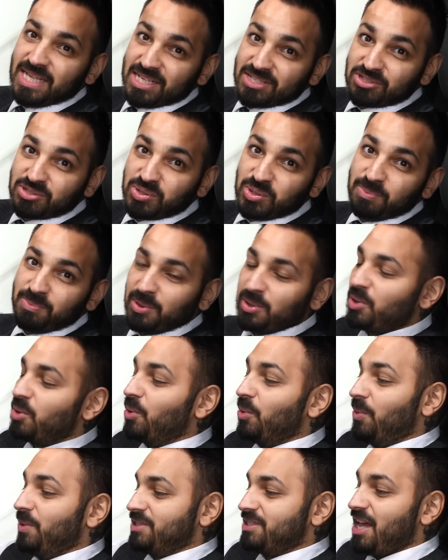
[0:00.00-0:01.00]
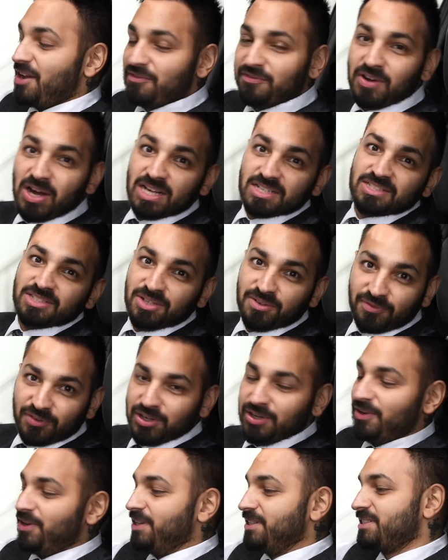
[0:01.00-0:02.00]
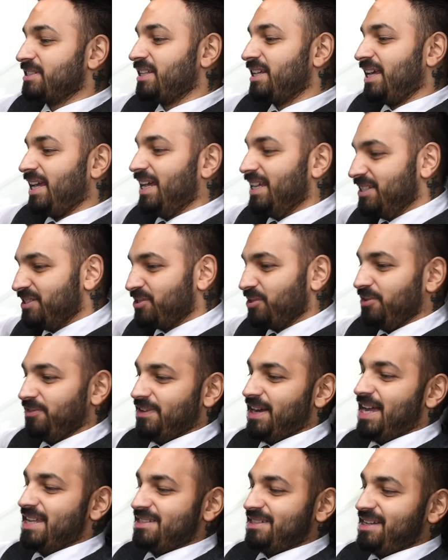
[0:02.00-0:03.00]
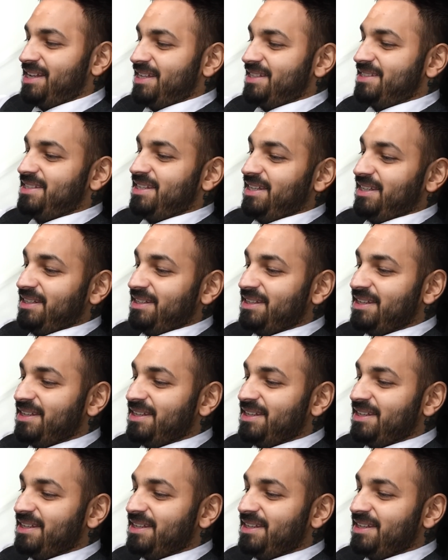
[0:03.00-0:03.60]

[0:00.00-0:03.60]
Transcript: that's super cool. It's like Fast and the Furious in 2018.